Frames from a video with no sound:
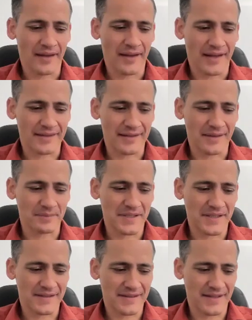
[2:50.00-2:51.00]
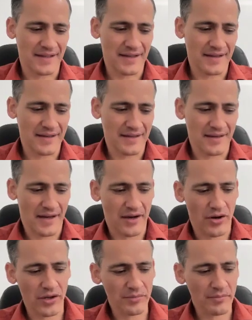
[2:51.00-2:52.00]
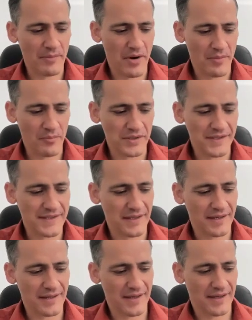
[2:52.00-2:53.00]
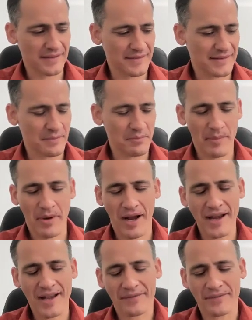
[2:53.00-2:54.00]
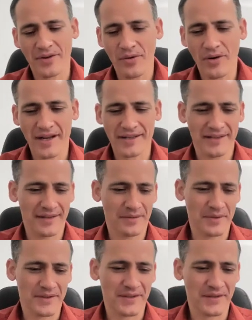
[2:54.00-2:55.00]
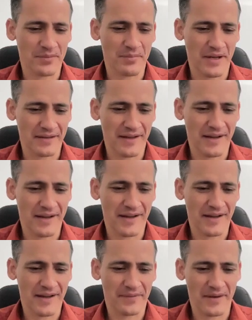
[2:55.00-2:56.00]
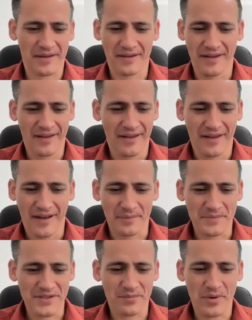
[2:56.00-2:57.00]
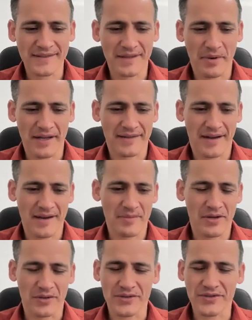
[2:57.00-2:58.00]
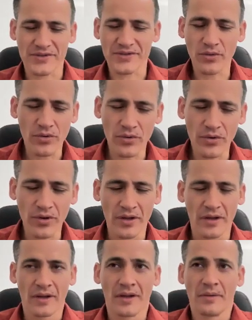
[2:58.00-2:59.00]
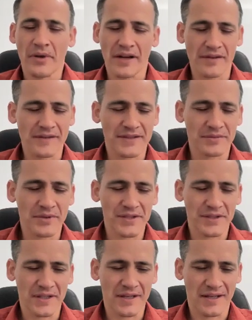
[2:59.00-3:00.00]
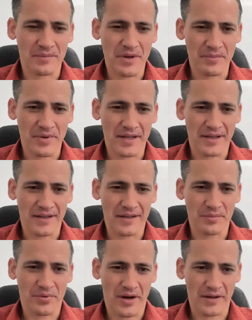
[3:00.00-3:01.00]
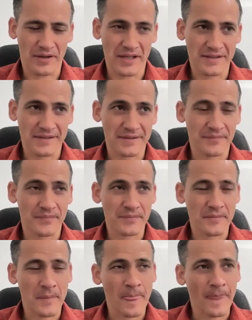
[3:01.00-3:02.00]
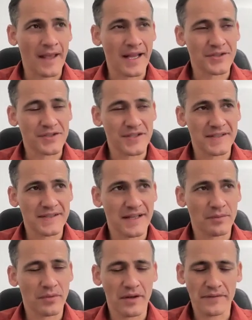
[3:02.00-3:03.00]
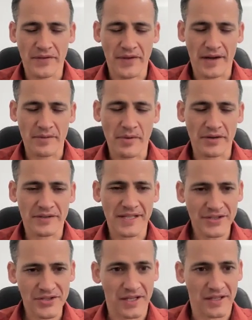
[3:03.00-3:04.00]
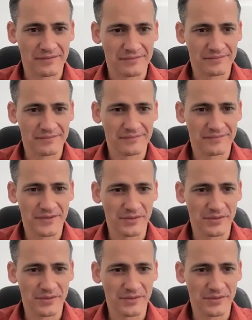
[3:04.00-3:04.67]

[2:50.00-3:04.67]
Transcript: at the MTC. And I called my mom one Sunday and just said, "Mom, I have no idea what to do with my life. I'm just wasting my time here at school, paying all this tuition, and I'm not making any progress." And she said, "Well, have you thought about teaching? You